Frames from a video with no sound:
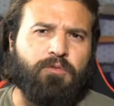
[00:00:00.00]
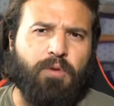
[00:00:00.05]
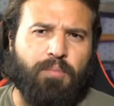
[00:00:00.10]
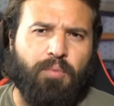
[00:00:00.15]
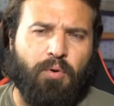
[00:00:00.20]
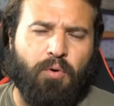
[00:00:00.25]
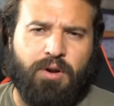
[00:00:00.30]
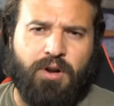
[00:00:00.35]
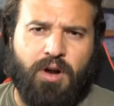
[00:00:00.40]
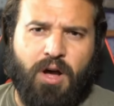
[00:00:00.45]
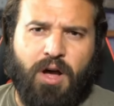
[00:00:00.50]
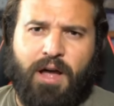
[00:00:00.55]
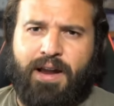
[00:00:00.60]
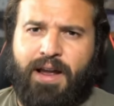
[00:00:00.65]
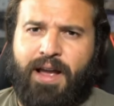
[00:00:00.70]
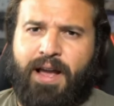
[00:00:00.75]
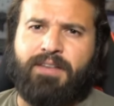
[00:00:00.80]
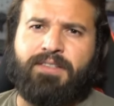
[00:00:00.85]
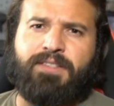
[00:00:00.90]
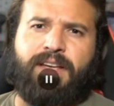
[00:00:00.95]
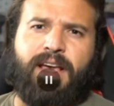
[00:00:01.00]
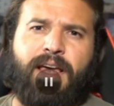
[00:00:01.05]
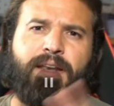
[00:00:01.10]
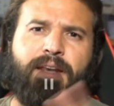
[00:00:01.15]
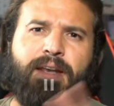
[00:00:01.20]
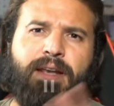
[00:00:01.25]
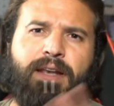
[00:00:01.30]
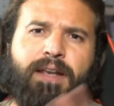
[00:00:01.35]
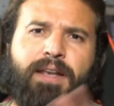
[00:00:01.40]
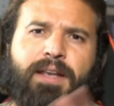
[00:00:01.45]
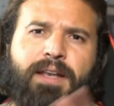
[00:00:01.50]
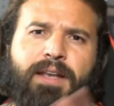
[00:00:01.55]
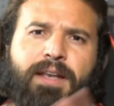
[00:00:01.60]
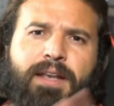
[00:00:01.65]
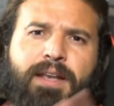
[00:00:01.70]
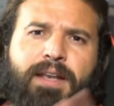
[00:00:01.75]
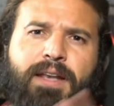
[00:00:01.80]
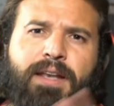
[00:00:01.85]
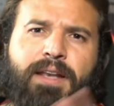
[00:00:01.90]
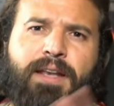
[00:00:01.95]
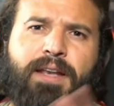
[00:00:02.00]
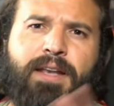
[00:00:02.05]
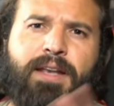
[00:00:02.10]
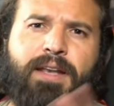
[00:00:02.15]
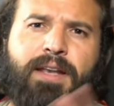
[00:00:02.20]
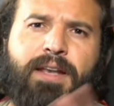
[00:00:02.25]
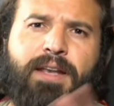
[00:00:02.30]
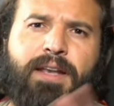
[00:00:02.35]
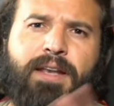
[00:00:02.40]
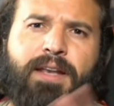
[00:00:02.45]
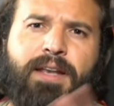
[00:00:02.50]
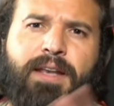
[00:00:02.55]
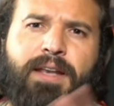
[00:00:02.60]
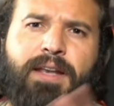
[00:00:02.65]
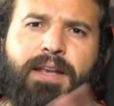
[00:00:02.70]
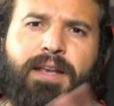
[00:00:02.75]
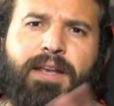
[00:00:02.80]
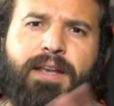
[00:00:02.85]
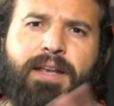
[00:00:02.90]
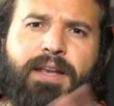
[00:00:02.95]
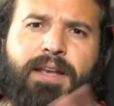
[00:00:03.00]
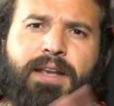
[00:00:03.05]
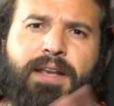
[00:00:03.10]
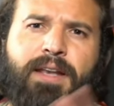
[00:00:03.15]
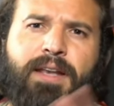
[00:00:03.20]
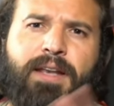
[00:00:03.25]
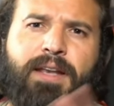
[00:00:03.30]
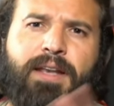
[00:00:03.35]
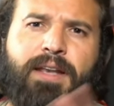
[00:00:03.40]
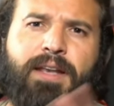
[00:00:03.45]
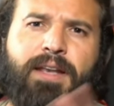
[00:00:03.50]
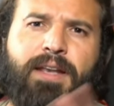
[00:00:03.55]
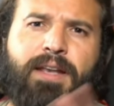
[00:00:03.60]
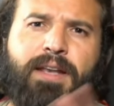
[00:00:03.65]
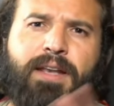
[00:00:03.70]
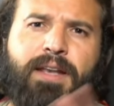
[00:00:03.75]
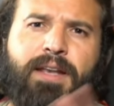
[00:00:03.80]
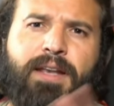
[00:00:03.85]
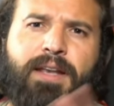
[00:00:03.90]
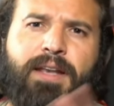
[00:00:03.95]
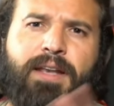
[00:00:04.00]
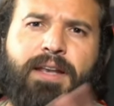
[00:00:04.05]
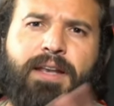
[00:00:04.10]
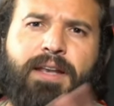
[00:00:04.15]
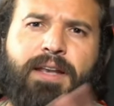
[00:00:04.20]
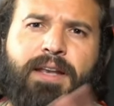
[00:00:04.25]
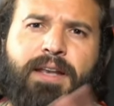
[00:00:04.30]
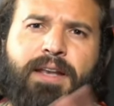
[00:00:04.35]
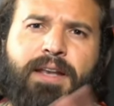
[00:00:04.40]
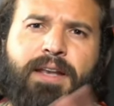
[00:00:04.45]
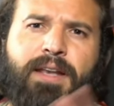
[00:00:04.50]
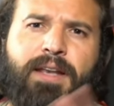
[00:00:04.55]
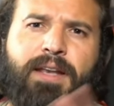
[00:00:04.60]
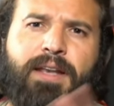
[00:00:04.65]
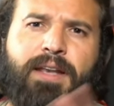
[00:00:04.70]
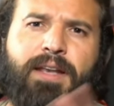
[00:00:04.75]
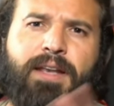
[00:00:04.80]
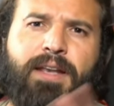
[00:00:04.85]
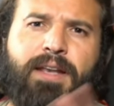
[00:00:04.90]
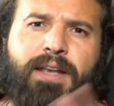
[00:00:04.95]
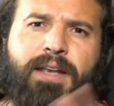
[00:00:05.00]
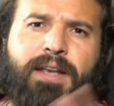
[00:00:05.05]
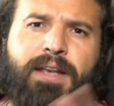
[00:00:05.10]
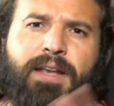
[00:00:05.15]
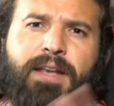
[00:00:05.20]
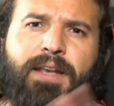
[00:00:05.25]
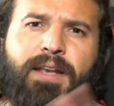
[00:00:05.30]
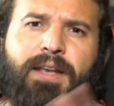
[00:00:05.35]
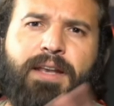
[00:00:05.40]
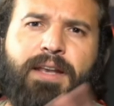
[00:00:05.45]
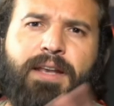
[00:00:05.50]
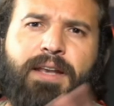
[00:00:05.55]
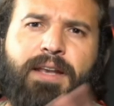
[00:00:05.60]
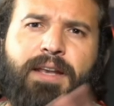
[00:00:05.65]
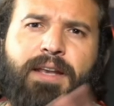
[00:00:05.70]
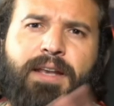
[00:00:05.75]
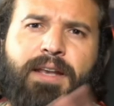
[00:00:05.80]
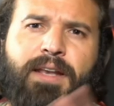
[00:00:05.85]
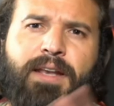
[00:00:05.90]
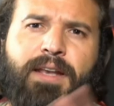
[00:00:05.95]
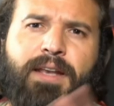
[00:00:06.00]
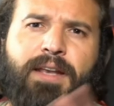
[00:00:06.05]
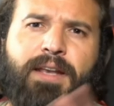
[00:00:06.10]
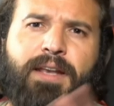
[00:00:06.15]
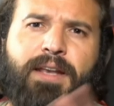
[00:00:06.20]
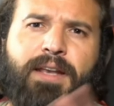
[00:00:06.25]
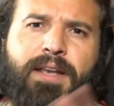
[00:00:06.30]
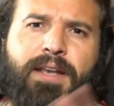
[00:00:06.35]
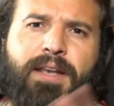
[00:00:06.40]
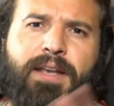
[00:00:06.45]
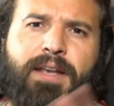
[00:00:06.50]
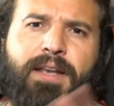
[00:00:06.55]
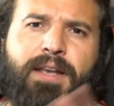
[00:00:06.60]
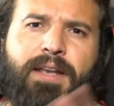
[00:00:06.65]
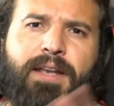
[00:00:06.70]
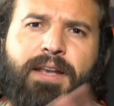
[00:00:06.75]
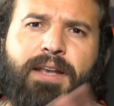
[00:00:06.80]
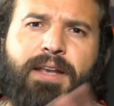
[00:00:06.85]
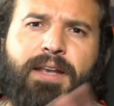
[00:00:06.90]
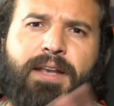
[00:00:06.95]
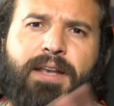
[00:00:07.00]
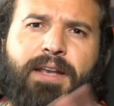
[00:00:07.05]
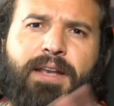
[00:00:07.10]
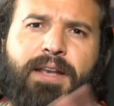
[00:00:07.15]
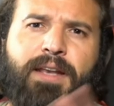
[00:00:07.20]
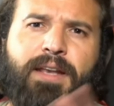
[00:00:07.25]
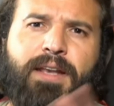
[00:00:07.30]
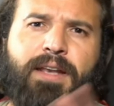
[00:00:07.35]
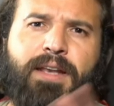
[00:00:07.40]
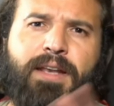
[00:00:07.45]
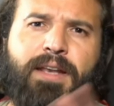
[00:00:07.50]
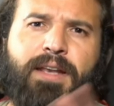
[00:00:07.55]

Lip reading: (silent)